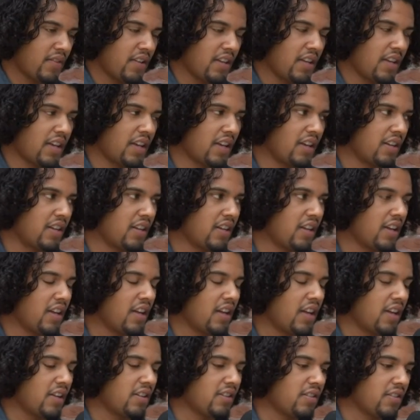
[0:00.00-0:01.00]
Yeah.
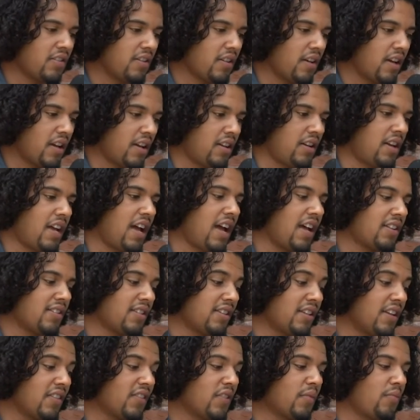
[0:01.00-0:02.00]
And I had
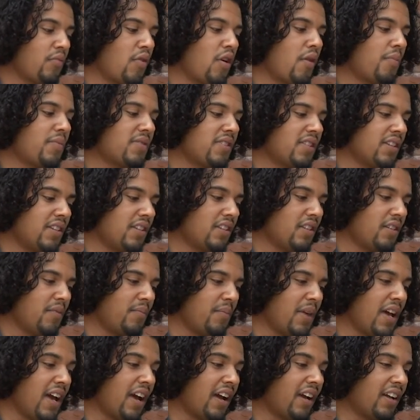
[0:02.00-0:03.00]
to give the property in a
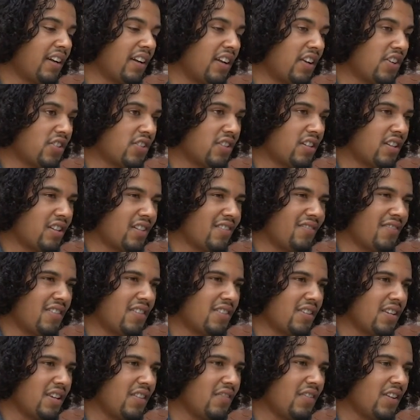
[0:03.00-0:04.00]
better condition than I
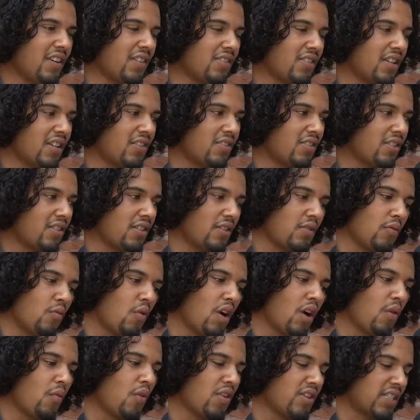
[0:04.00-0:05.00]
received it, essentially,
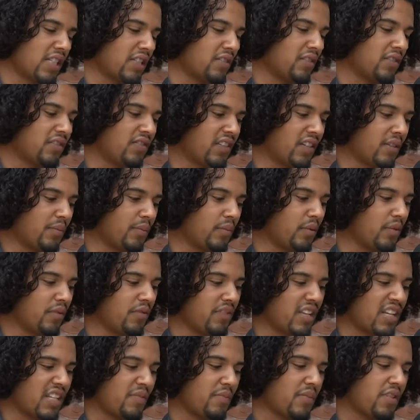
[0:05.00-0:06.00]
whitewashed everything, but
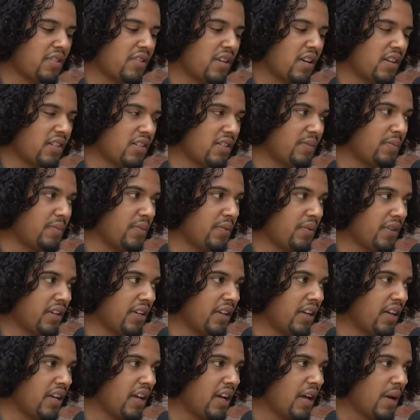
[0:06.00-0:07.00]
that's besides the
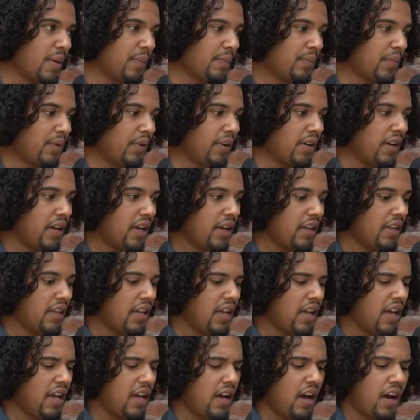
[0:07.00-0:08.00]
point. But
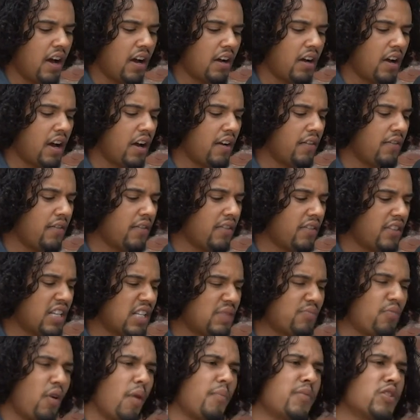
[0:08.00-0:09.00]
yeah, I got
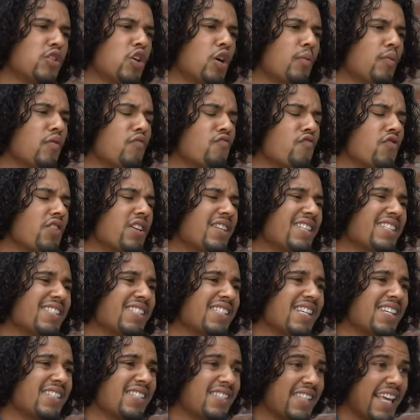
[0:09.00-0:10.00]
this property up and running in
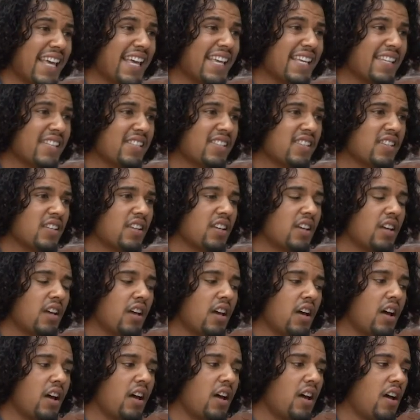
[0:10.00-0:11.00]
6 days,
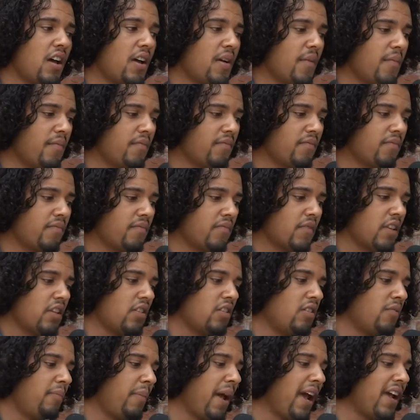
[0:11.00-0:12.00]

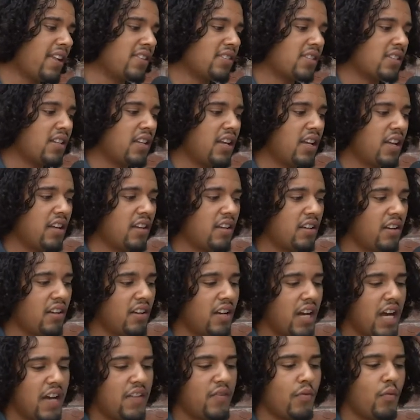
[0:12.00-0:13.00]
painted
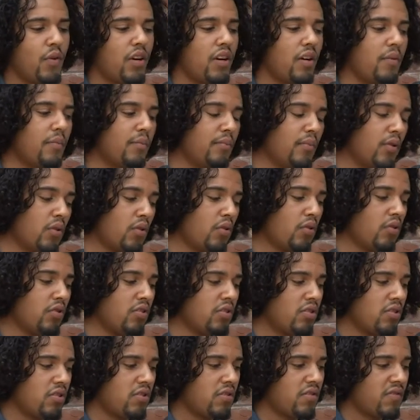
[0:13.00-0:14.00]
it, got everyone on
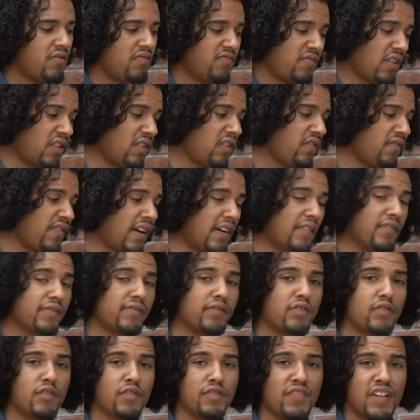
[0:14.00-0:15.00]
board, very
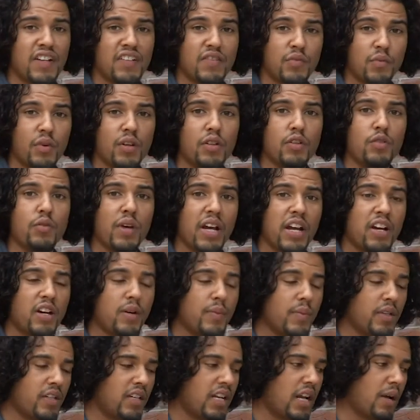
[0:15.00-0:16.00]
thankful for everyone who
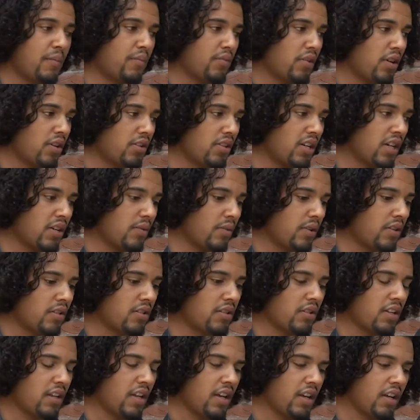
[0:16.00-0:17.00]
helped me on that project
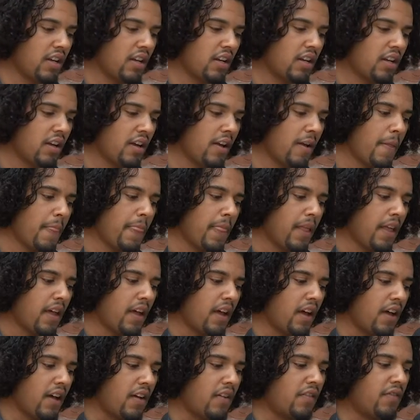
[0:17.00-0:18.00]
once again,
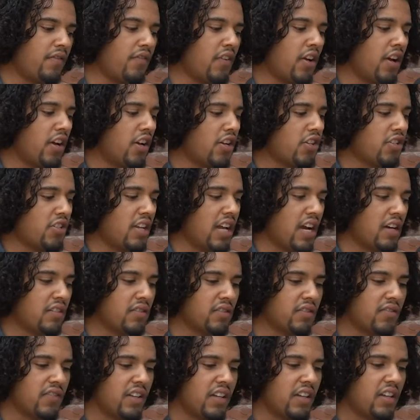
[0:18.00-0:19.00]
furnished it,
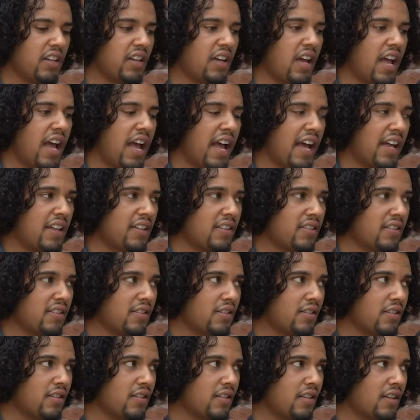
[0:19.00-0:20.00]
everything. And,